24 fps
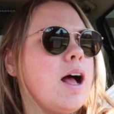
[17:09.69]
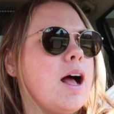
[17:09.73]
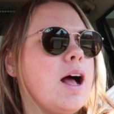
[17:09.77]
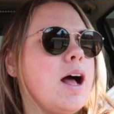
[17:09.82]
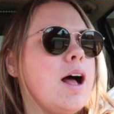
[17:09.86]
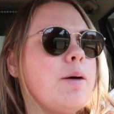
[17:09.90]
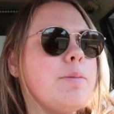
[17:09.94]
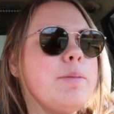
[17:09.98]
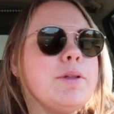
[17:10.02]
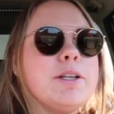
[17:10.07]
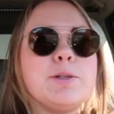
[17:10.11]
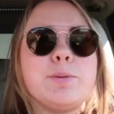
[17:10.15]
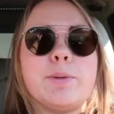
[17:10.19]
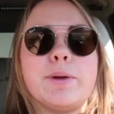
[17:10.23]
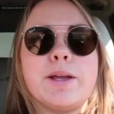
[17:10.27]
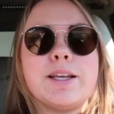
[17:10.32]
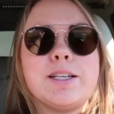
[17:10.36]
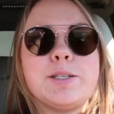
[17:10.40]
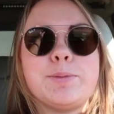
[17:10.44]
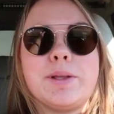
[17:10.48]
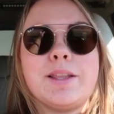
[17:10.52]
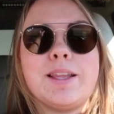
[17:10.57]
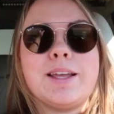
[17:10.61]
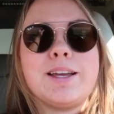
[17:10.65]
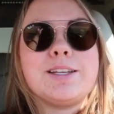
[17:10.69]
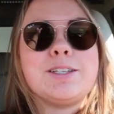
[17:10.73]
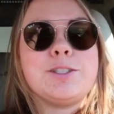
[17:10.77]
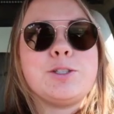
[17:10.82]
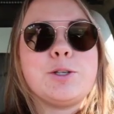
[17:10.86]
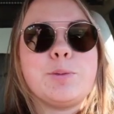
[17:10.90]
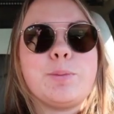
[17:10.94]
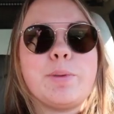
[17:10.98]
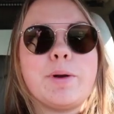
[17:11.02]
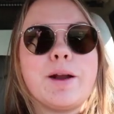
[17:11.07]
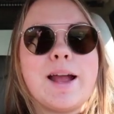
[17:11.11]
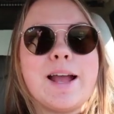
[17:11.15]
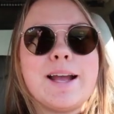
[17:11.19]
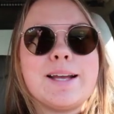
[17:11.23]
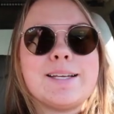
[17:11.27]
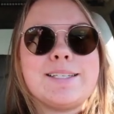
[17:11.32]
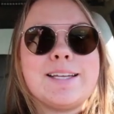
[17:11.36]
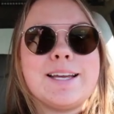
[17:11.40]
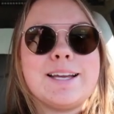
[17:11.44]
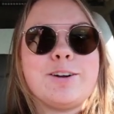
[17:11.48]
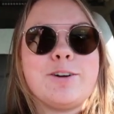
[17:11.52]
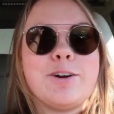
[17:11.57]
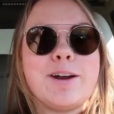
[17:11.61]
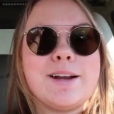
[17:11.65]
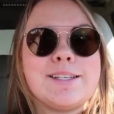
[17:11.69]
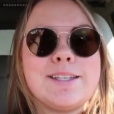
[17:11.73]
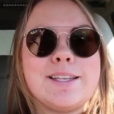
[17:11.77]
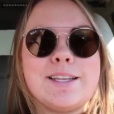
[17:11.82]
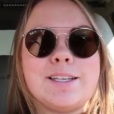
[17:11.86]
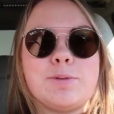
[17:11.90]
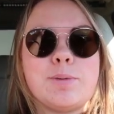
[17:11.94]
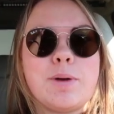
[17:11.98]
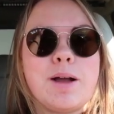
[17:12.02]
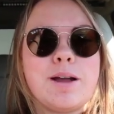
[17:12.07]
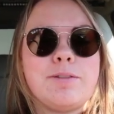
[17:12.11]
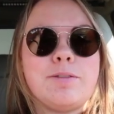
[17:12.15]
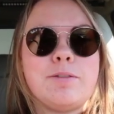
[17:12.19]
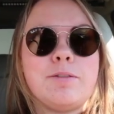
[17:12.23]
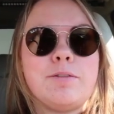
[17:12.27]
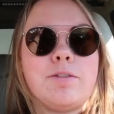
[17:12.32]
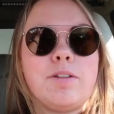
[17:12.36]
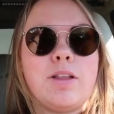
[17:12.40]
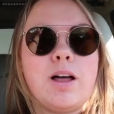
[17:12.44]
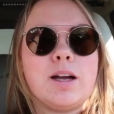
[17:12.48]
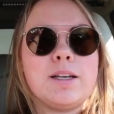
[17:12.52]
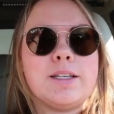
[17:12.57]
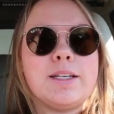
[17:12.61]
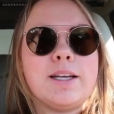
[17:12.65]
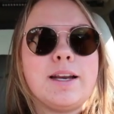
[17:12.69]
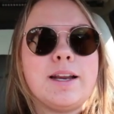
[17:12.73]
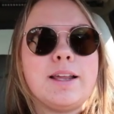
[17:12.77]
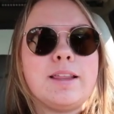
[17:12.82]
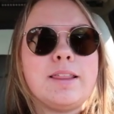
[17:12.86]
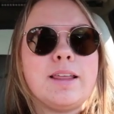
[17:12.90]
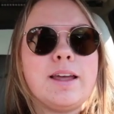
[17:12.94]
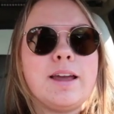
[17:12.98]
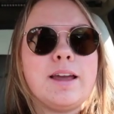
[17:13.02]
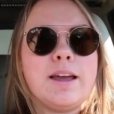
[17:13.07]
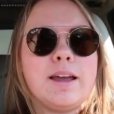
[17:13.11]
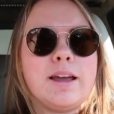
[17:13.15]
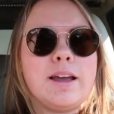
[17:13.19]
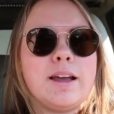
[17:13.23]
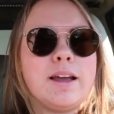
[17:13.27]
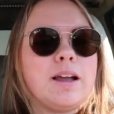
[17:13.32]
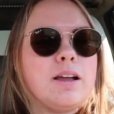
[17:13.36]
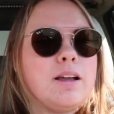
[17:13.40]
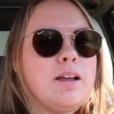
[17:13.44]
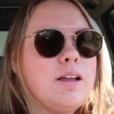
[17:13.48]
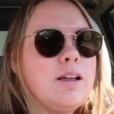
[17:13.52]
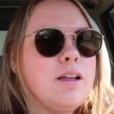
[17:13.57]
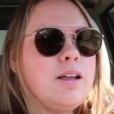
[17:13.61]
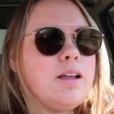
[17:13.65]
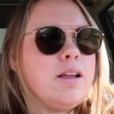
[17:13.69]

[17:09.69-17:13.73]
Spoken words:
This week has been like super hectic and crazy. That's why I haven't vlogged anything.